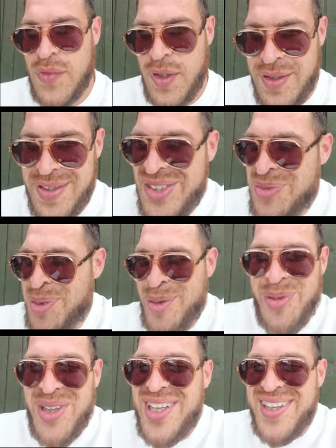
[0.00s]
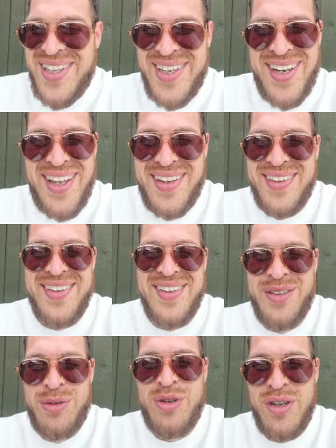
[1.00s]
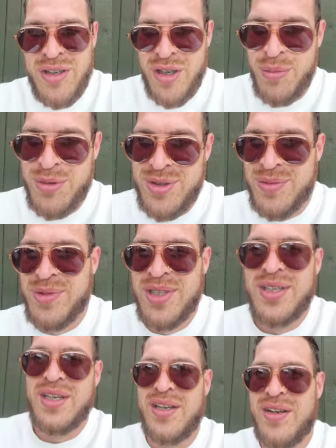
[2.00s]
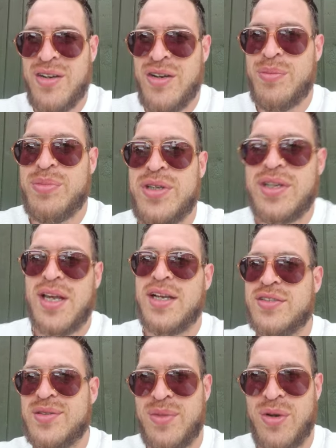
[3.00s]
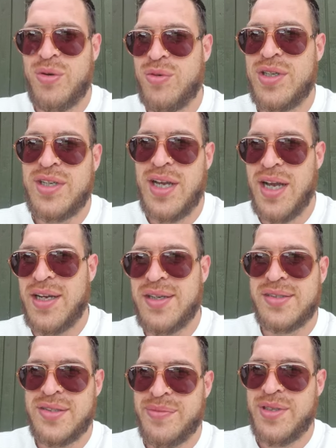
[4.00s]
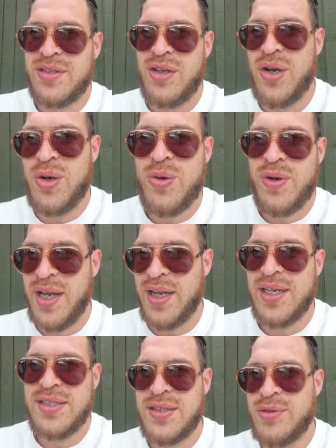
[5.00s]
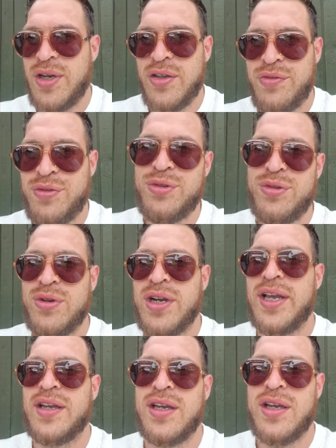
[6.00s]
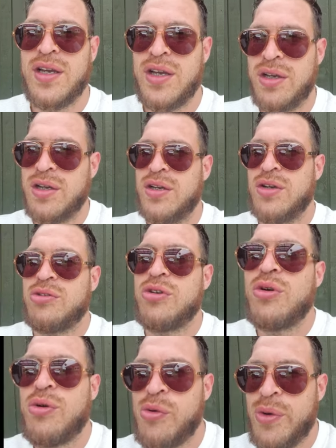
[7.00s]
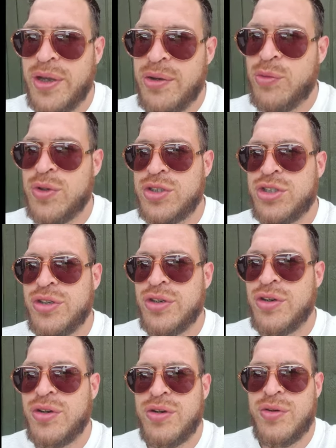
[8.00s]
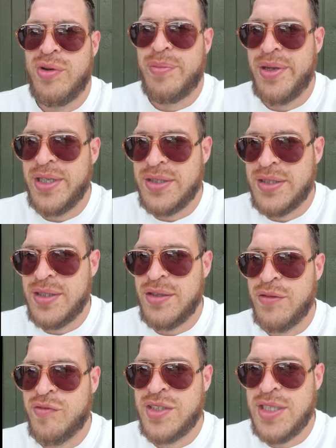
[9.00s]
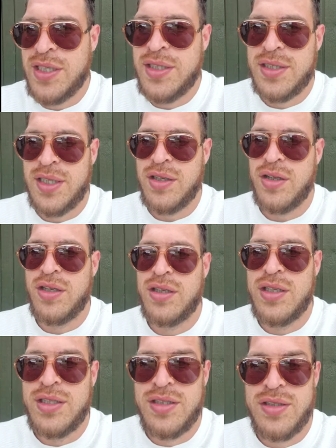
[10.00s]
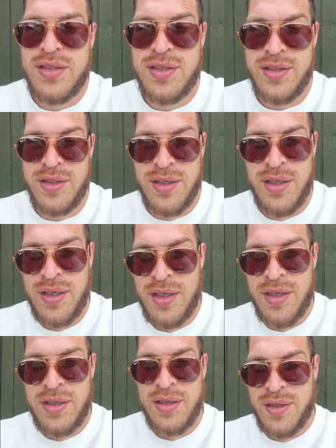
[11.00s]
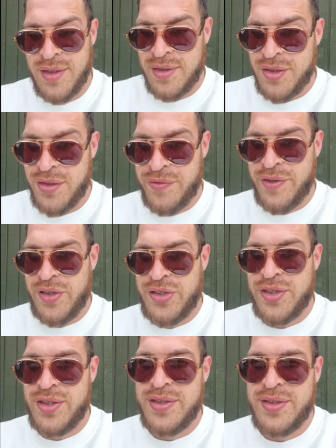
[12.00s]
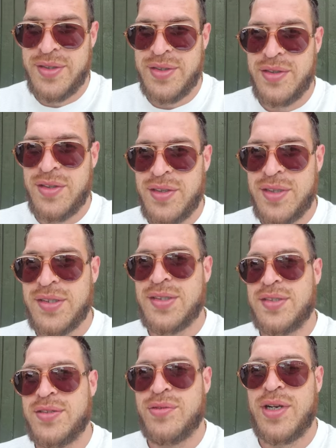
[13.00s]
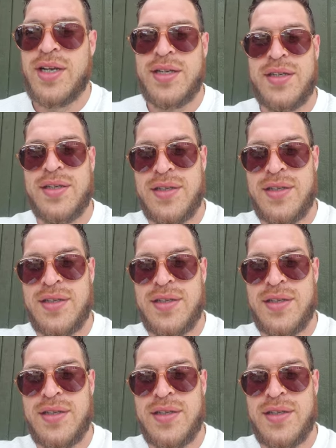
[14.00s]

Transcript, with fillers: these people, they think like, uh, you're gonna come to me and all be like some holy guy or something. No, like, I see right through you. Like, go away with your repenting of sins and all these uh, confessions and all this, right?